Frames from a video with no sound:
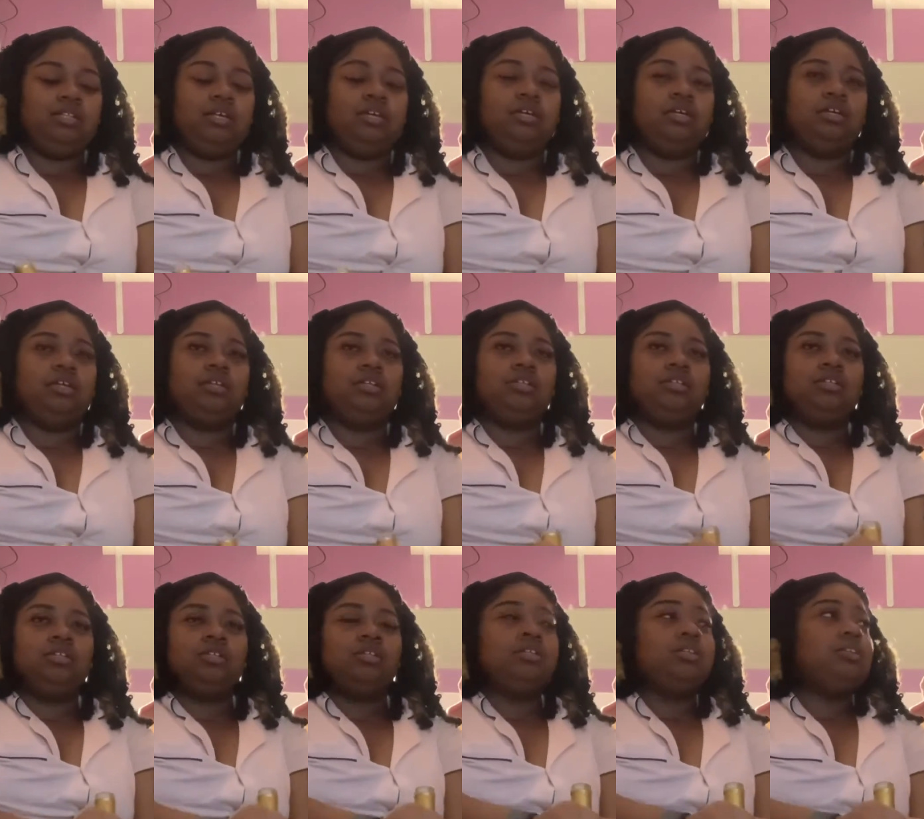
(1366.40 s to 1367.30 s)
Never have I
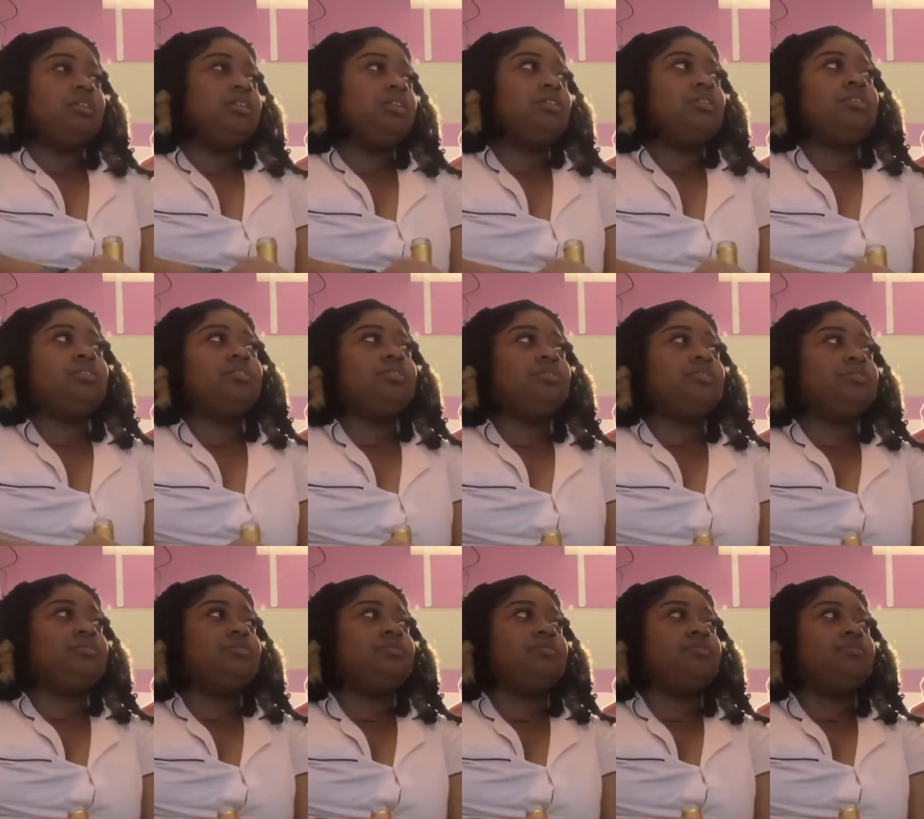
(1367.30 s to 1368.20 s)
ever snuck
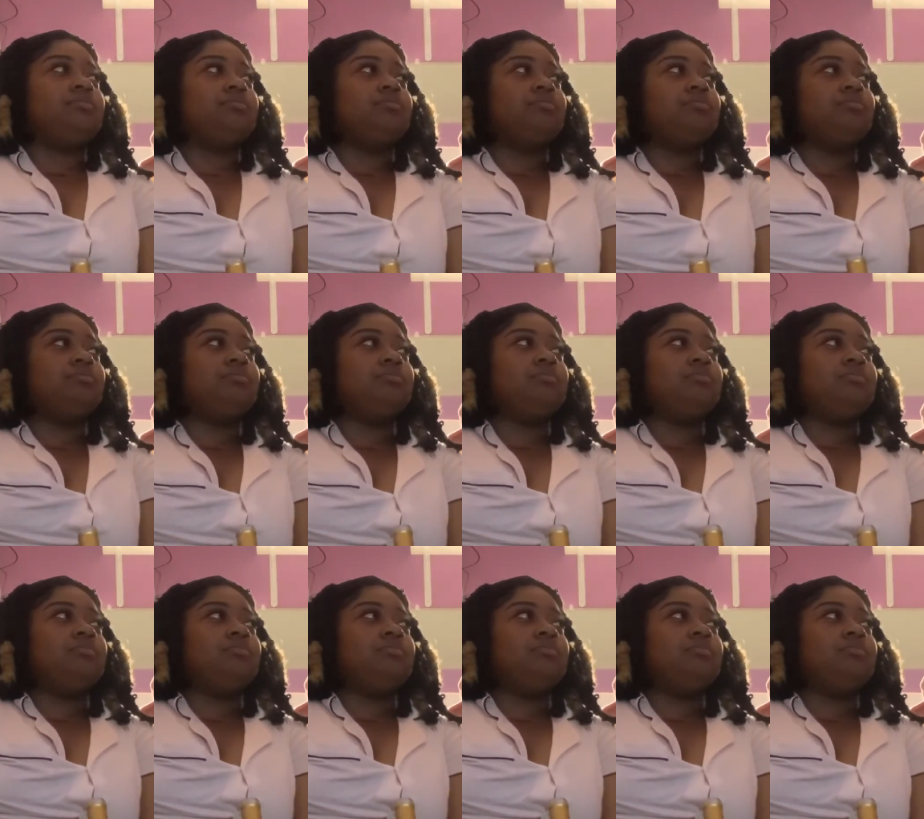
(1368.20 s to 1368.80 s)
in someone.